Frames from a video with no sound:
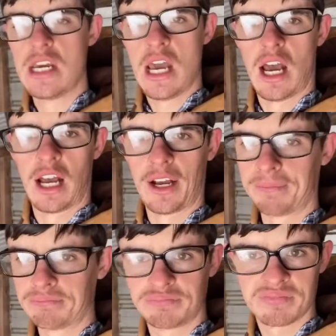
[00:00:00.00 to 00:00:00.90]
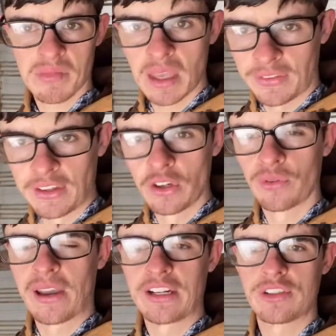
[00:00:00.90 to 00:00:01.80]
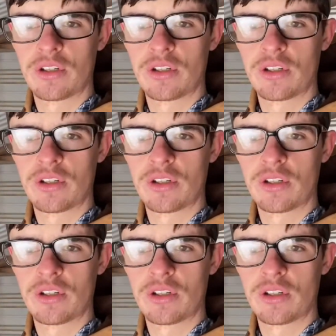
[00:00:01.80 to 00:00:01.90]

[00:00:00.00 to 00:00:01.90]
And then you advance to,